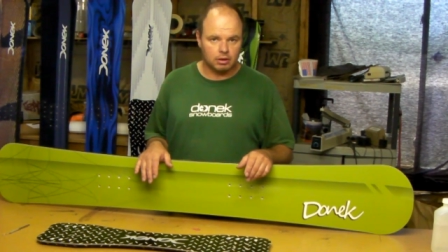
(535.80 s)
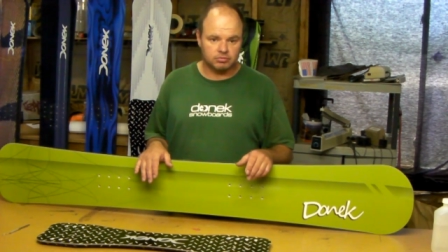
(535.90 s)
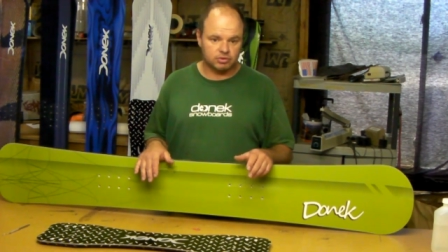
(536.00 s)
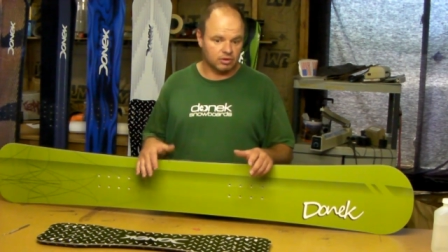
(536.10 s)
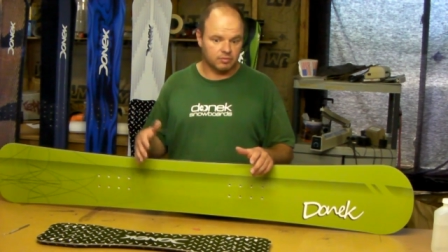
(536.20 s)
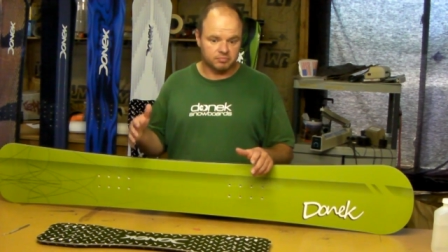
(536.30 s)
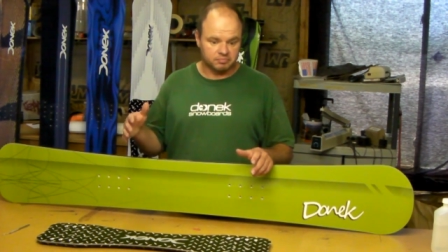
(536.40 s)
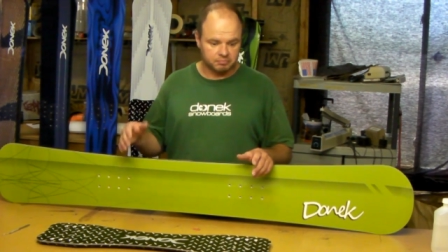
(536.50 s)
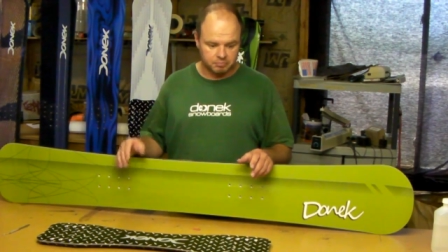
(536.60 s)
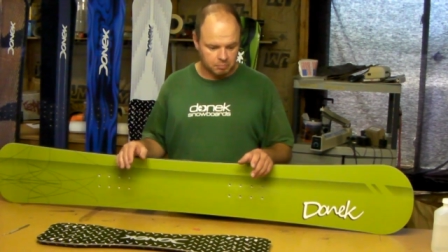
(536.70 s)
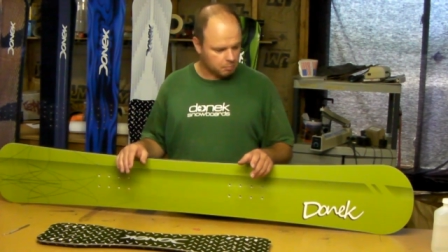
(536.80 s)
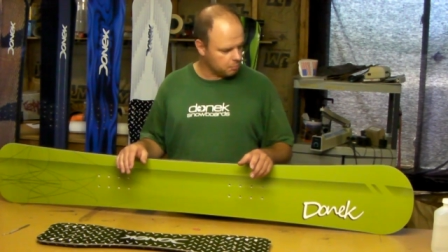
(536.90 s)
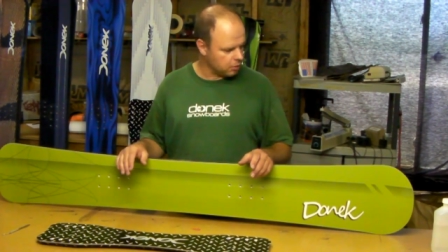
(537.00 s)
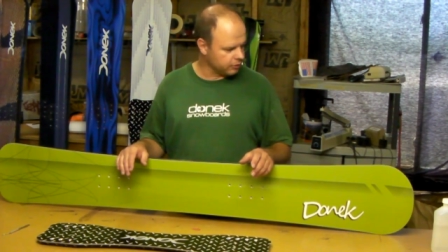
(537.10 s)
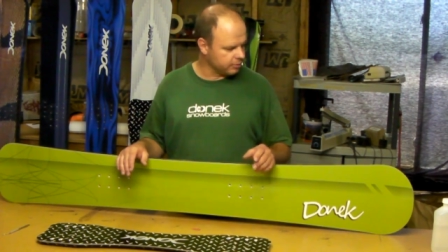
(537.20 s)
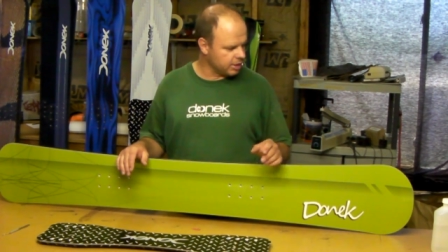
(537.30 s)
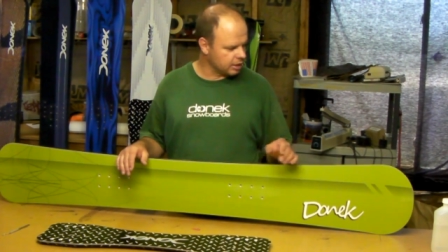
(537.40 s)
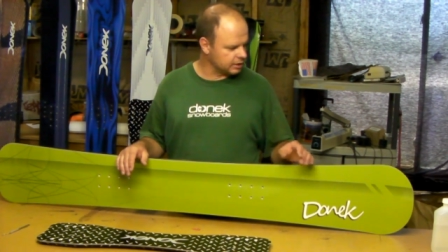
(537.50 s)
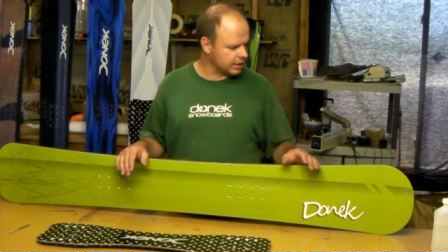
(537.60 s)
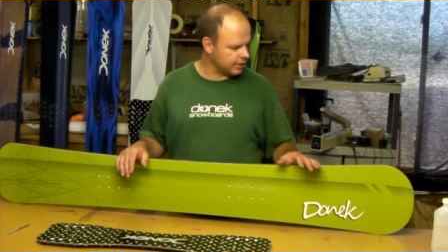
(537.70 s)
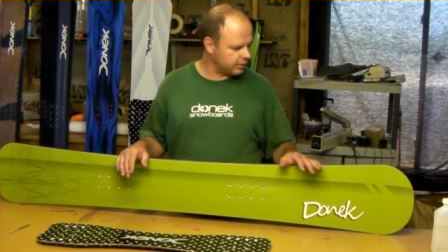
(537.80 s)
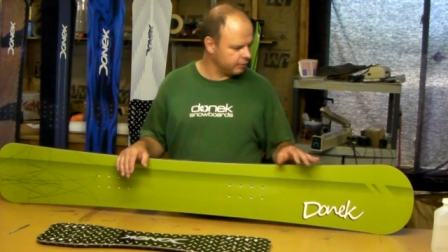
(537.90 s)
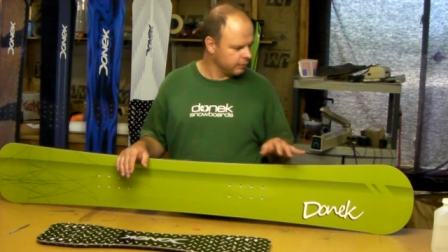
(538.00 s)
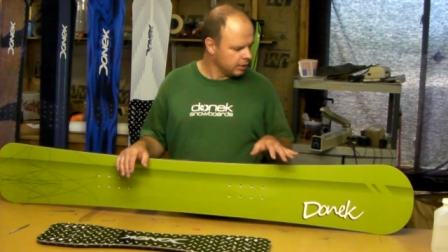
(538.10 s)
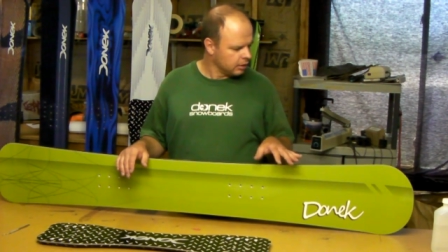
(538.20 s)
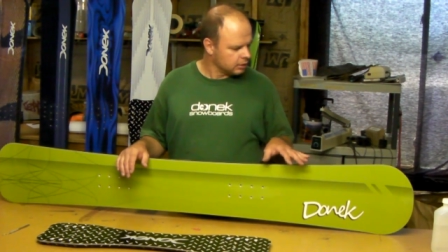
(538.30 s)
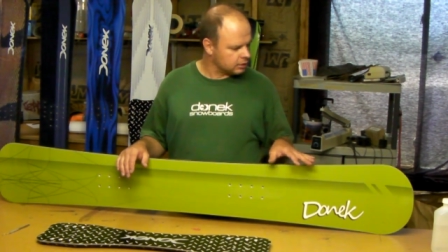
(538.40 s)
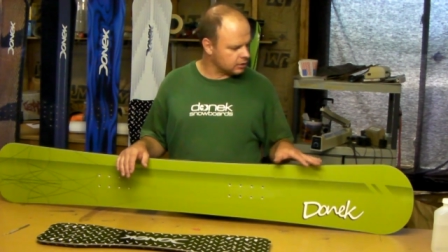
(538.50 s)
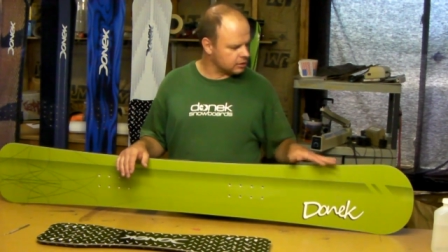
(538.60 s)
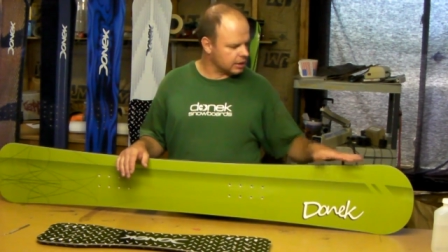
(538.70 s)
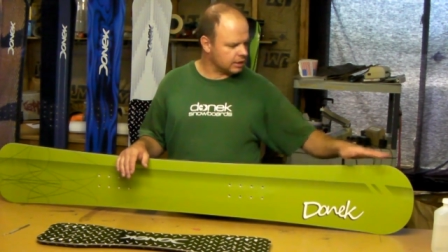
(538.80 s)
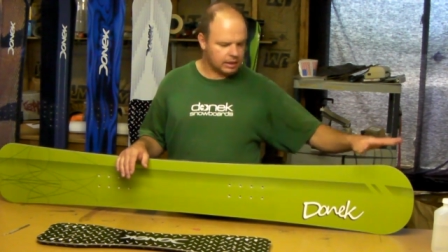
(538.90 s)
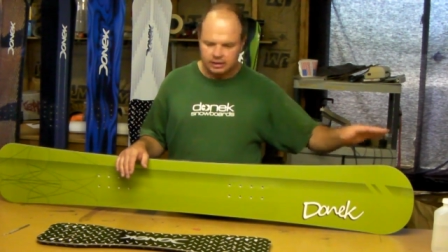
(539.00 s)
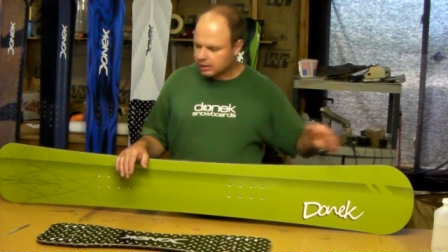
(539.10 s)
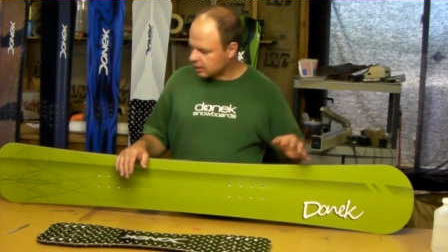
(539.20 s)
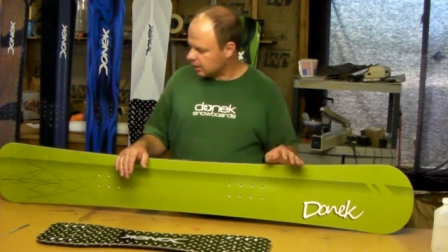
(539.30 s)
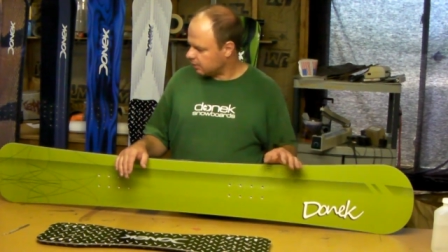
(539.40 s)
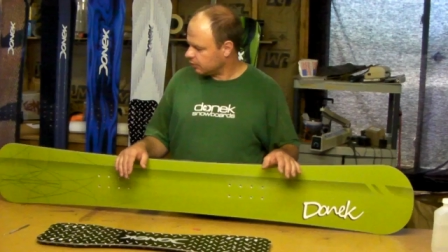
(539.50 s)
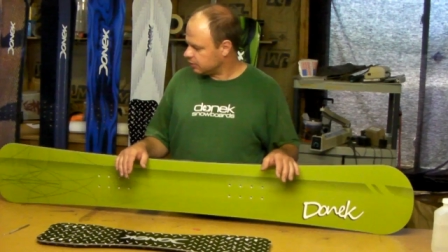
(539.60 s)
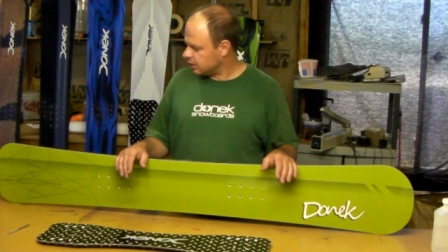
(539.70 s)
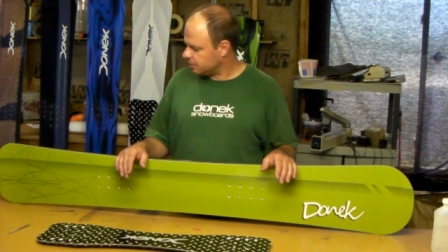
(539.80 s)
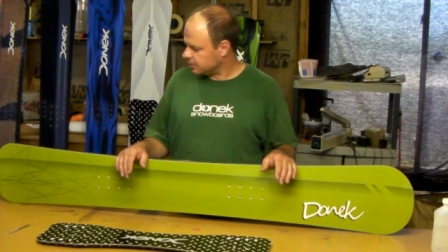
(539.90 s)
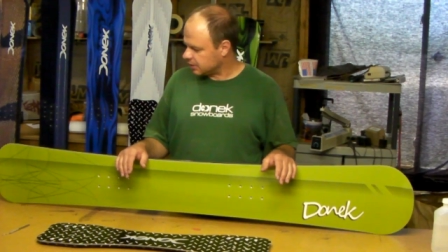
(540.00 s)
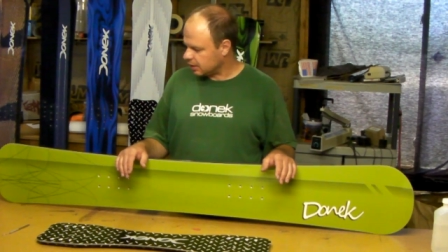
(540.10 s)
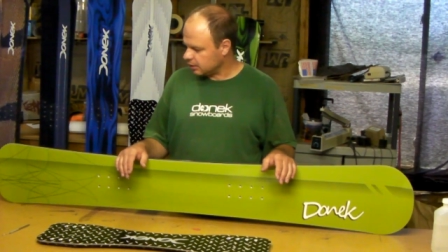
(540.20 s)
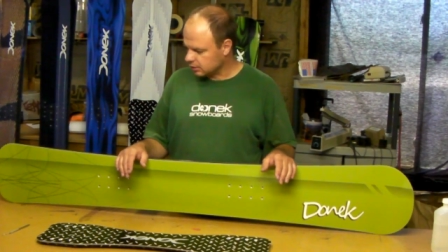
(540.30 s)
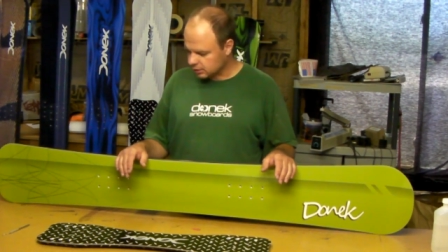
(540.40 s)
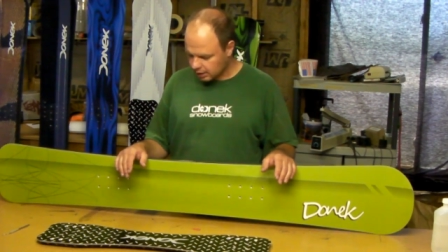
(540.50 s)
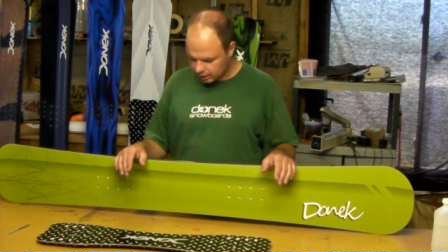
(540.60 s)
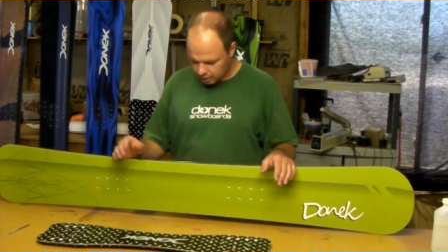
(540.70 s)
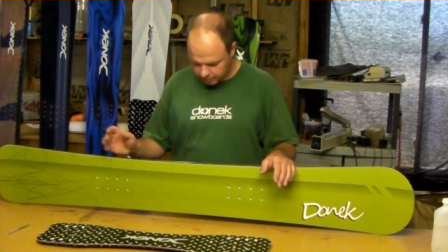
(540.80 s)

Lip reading: sort of pulled them all together. It's also got a decambered tip and tail, just like our